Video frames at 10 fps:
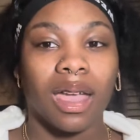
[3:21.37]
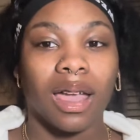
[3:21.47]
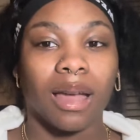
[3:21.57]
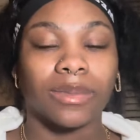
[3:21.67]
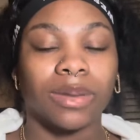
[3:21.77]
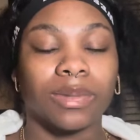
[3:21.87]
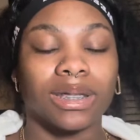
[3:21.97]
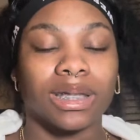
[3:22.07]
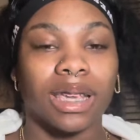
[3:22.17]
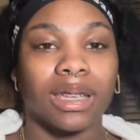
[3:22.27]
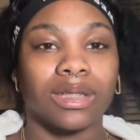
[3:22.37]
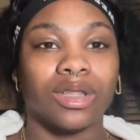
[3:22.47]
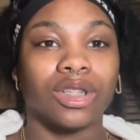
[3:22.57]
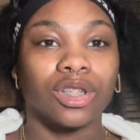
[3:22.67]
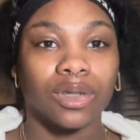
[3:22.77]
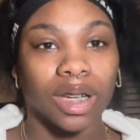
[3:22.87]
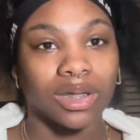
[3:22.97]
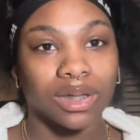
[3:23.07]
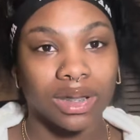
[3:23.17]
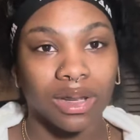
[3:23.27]
I'm simply saying
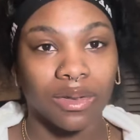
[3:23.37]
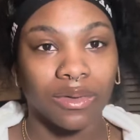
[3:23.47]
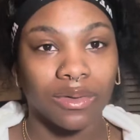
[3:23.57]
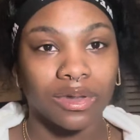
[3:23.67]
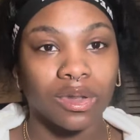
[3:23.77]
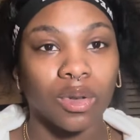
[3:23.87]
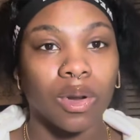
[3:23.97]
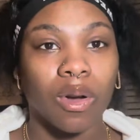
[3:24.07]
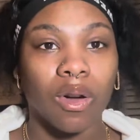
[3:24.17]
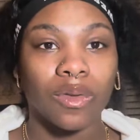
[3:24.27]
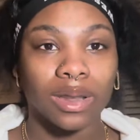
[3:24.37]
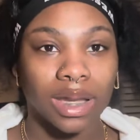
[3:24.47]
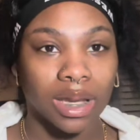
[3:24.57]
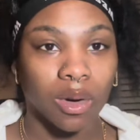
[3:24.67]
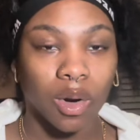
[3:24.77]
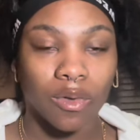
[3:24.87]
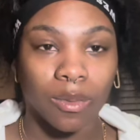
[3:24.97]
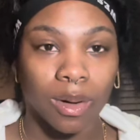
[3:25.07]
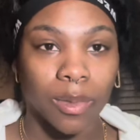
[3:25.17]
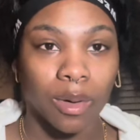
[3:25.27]
distract yourself so you don't overthink or
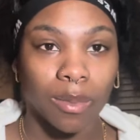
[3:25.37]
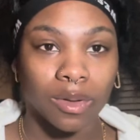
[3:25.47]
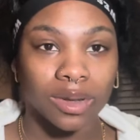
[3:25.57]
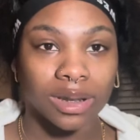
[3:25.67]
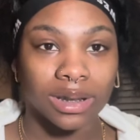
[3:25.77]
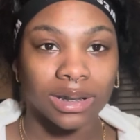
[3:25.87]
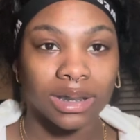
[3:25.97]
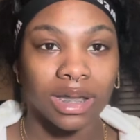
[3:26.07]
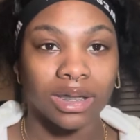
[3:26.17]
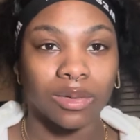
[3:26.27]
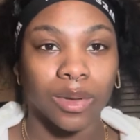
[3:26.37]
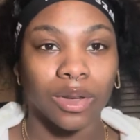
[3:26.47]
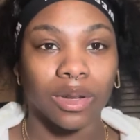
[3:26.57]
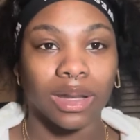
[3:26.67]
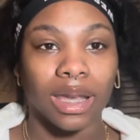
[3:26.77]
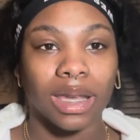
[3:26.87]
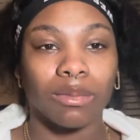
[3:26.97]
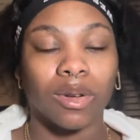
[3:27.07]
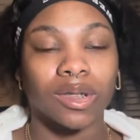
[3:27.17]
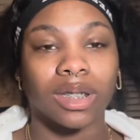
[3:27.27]
overwhelm your emotions into where you're like
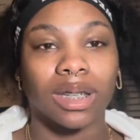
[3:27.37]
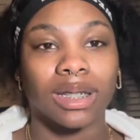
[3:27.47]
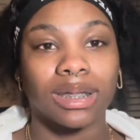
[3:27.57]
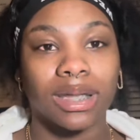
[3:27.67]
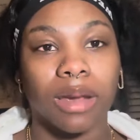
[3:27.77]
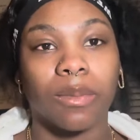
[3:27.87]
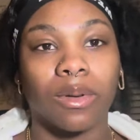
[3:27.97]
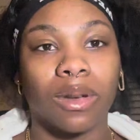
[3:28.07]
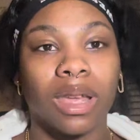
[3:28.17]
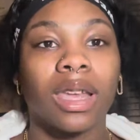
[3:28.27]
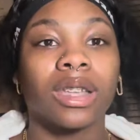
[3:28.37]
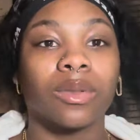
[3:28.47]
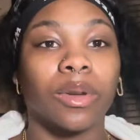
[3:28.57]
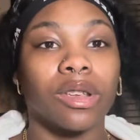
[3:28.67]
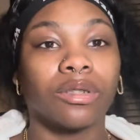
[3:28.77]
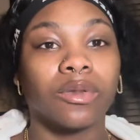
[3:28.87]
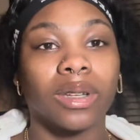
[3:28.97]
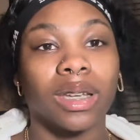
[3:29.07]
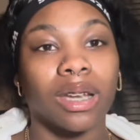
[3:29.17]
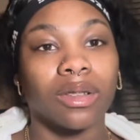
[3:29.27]
emotionally unstable, to where you're
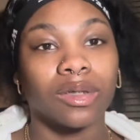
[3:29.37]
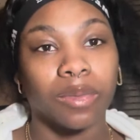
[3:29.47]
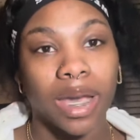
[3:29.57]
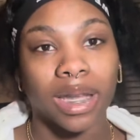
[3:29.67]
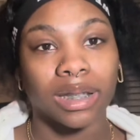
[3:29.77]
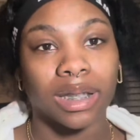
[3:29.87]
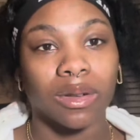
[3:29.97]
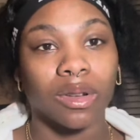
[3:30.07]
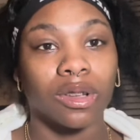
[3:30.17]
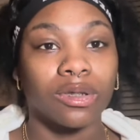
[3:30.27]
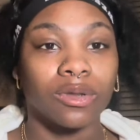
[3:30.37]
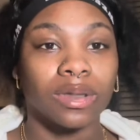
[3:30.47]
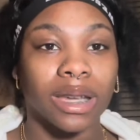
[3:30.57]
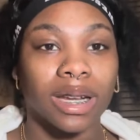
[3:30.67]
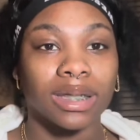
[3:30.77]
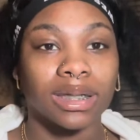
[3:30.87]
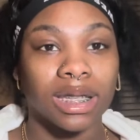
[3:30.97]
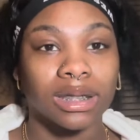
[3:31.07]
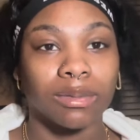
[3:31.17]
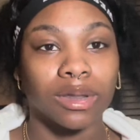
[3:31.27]
treating others badly or you're too scared to say
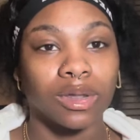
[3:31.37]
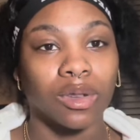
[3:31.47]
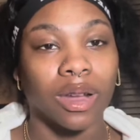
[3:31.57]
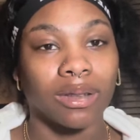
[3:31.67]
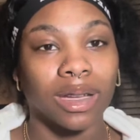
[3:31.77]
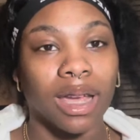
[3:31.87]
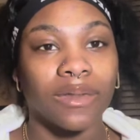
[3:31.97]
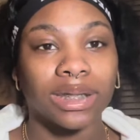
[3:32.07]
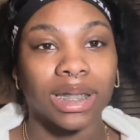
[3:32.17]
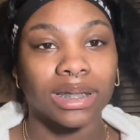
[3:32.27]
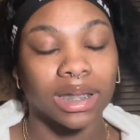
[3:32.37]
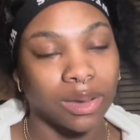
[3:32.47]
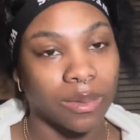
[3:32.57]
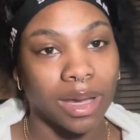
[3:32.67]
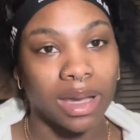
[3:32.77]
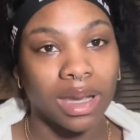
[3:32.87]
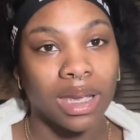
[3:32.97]
something so you're out there having sex anyway.